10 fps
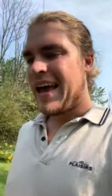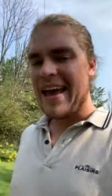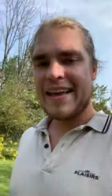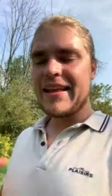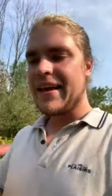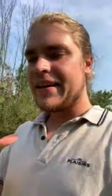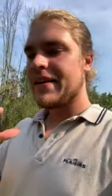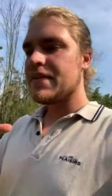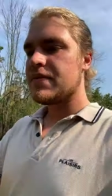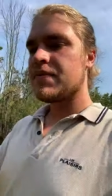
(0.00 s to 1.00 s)
And
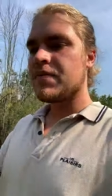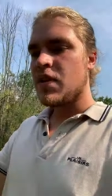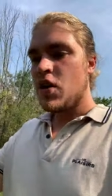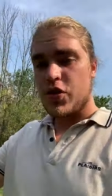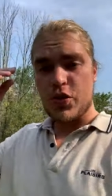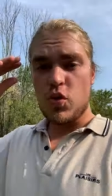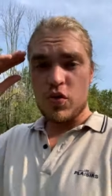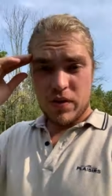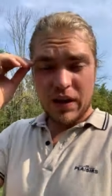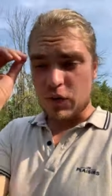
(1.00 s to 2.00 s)
then
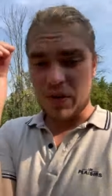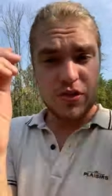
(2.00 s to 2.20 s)
through like